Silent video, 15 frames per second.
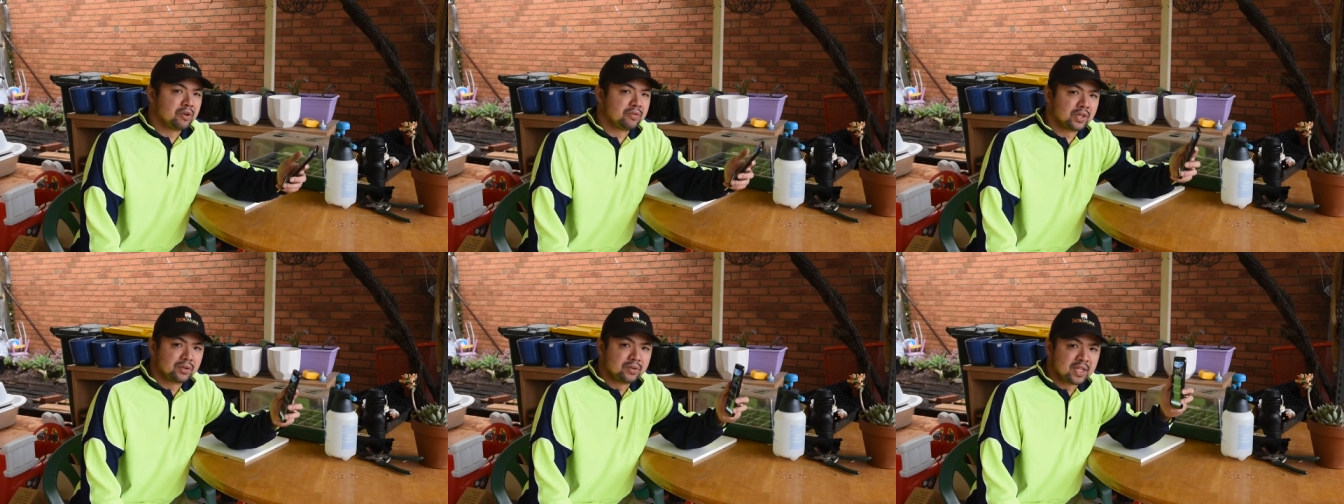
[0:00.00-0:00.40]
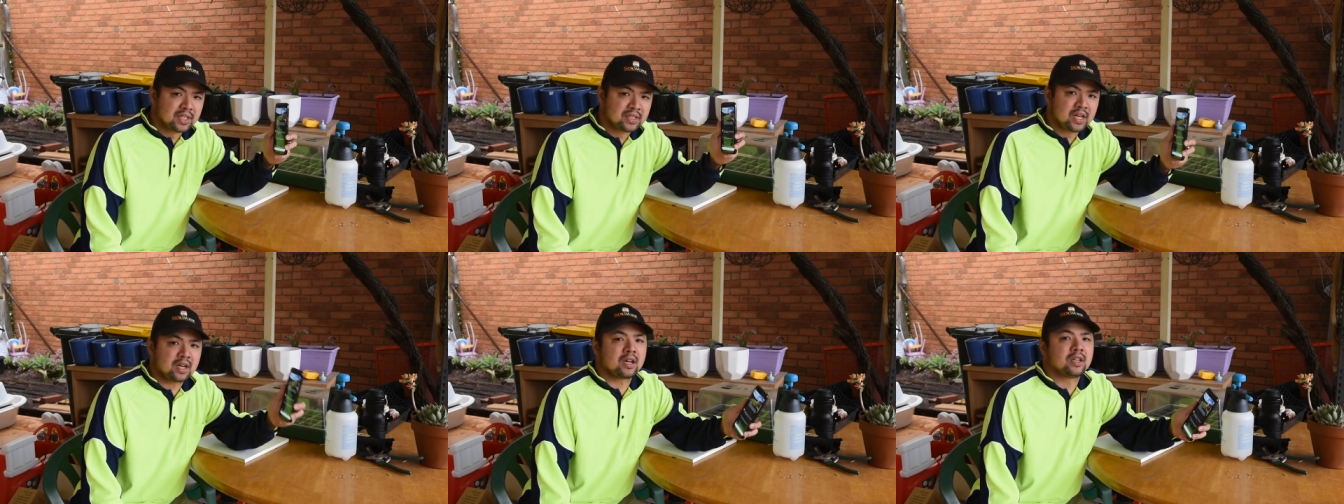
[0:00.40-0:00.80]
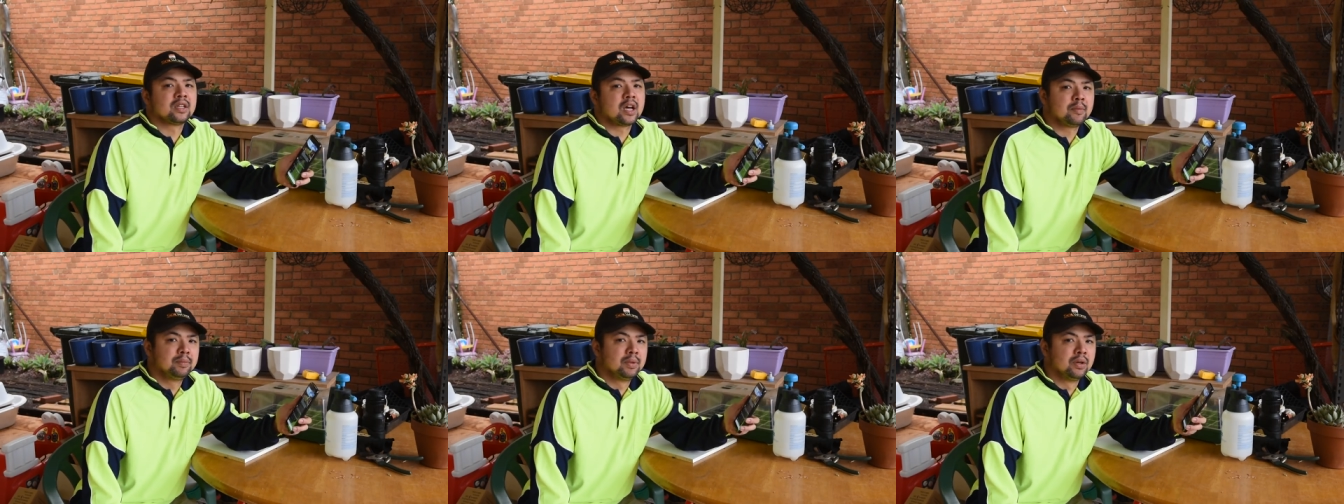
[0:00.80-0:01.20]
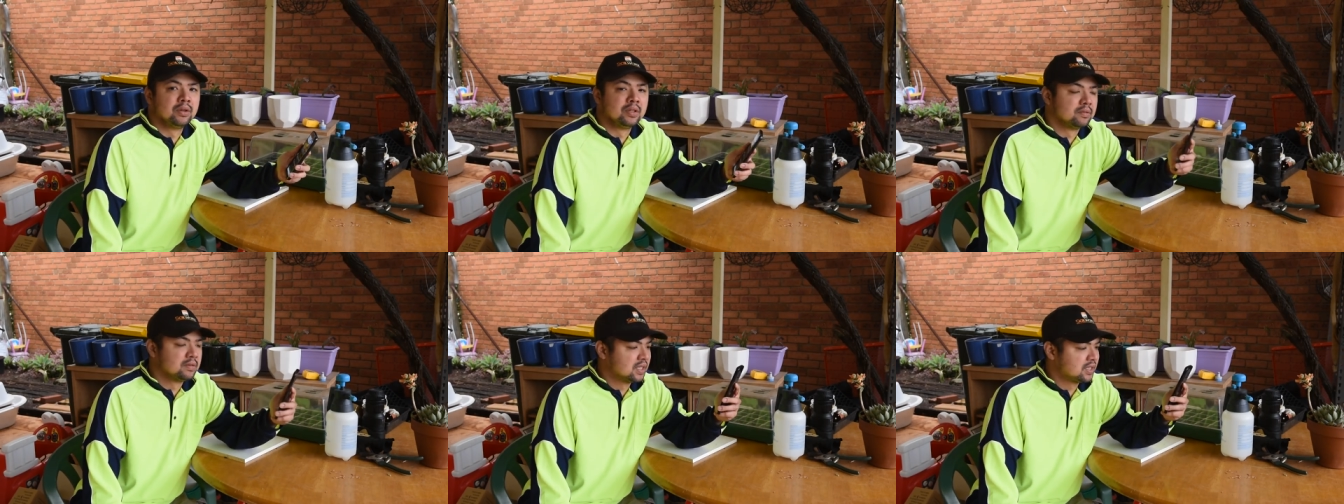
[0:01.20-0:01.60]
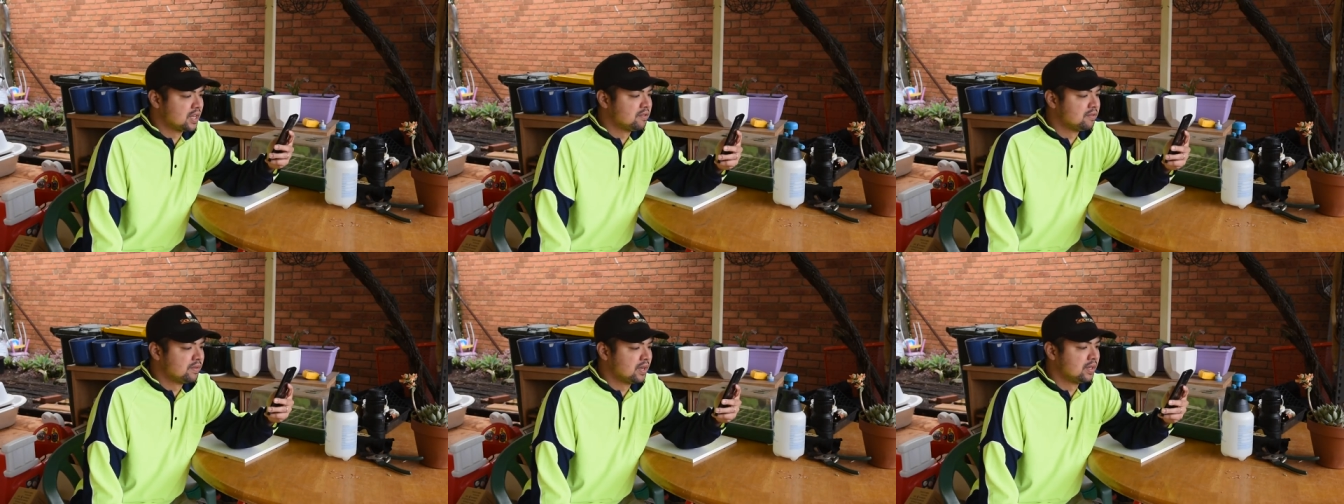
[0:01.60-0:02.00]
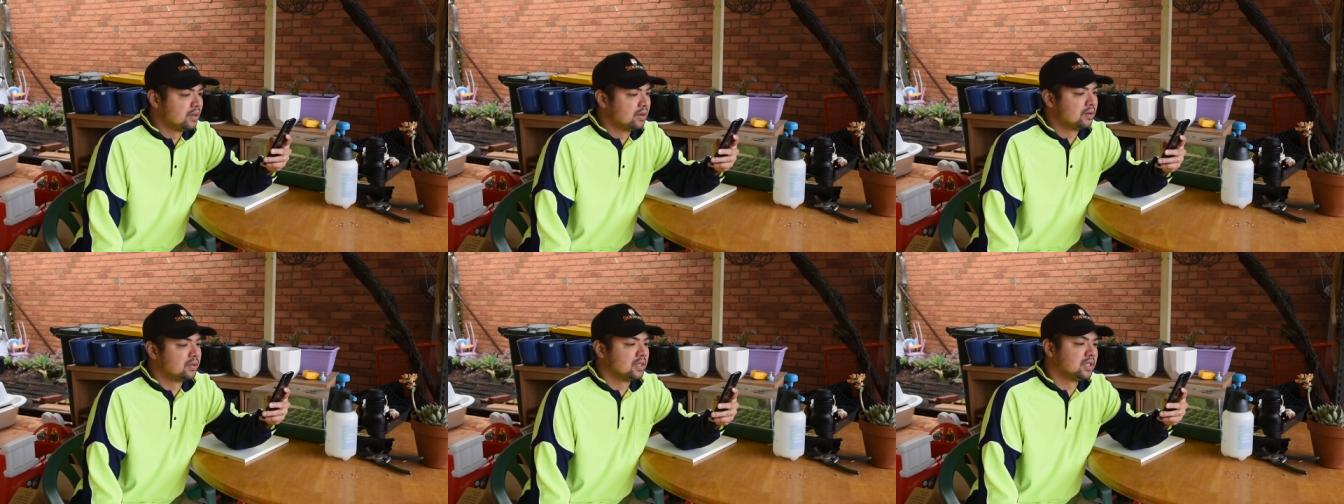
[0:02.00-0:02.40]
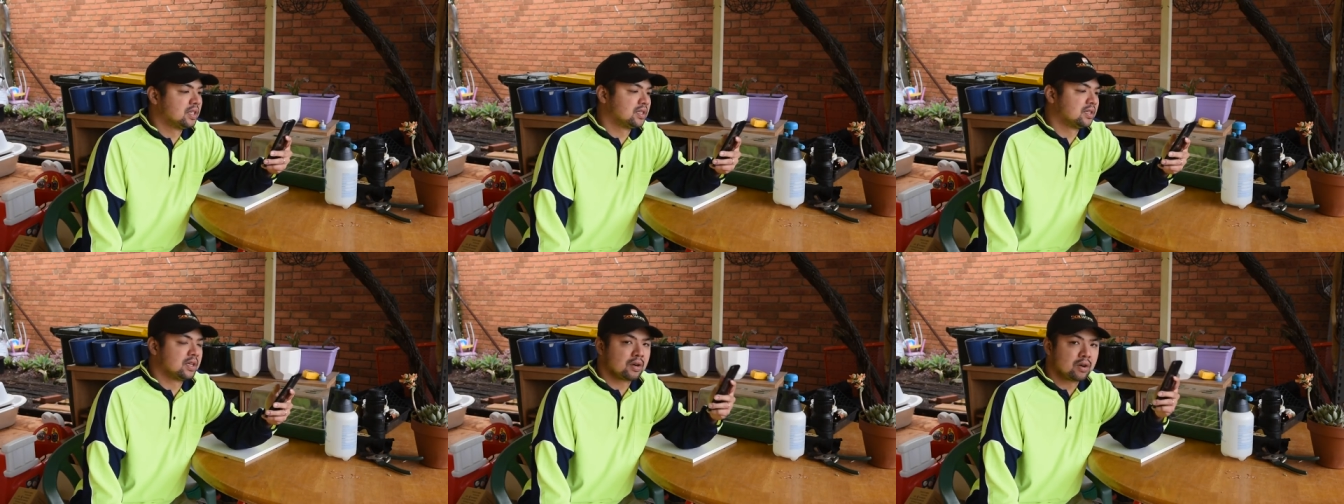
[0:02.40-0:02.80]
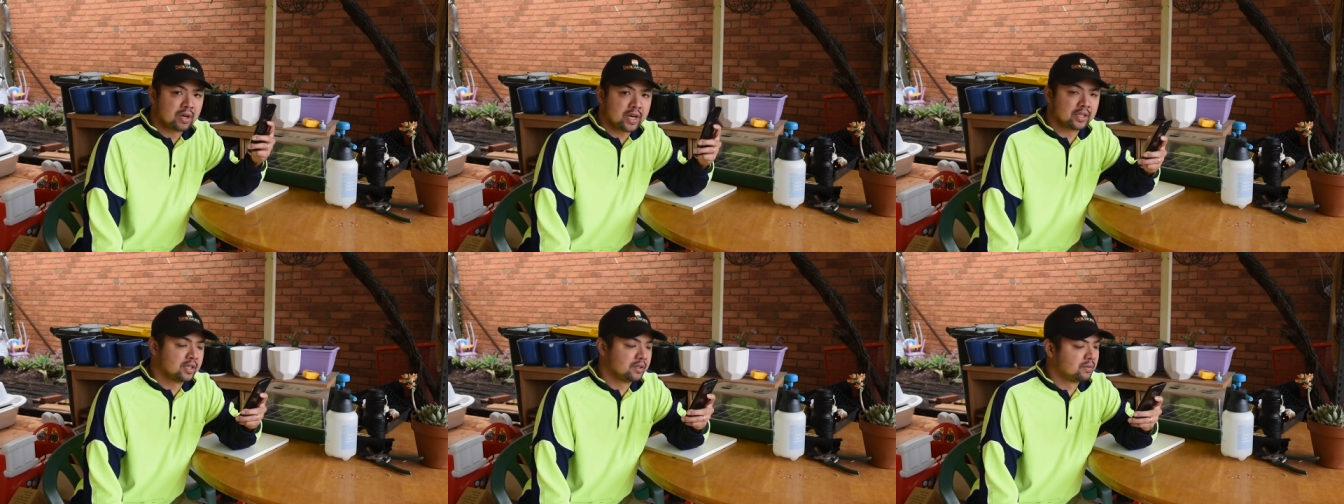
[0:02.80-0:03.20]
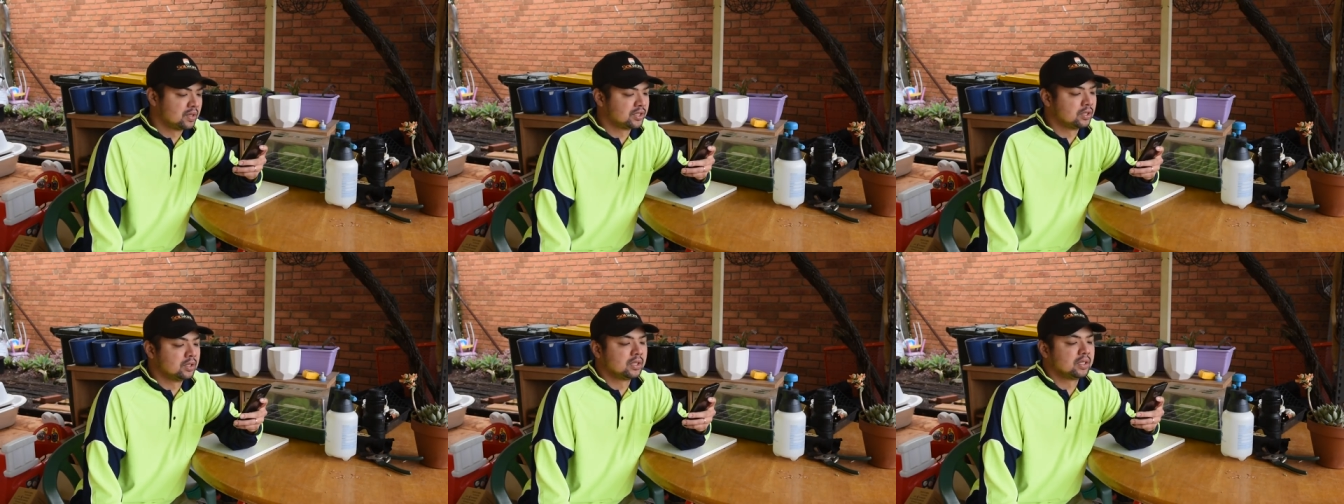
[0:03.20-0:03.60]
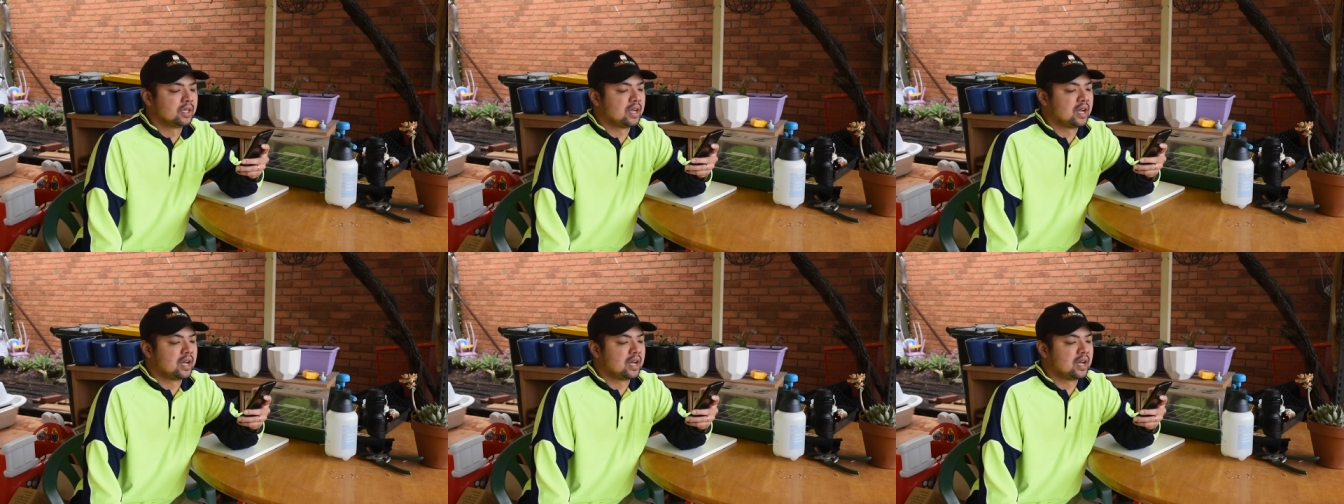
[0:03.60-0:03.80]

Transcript: over to the second upload of the same video. This is the corrected version.